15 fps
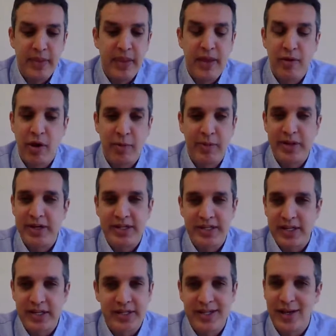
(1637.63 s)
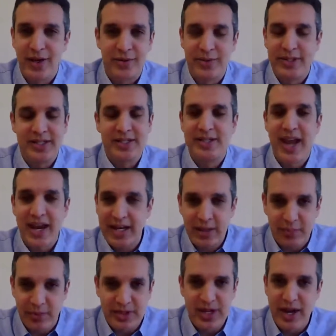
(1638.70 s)
The enrollment is, it's
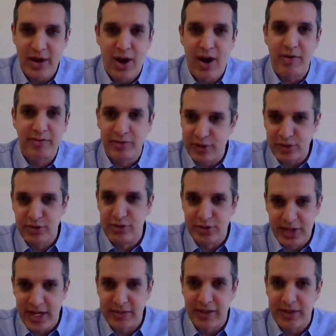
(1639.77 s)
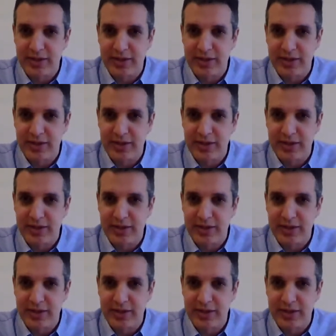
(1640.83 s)
80% off for schools anyway,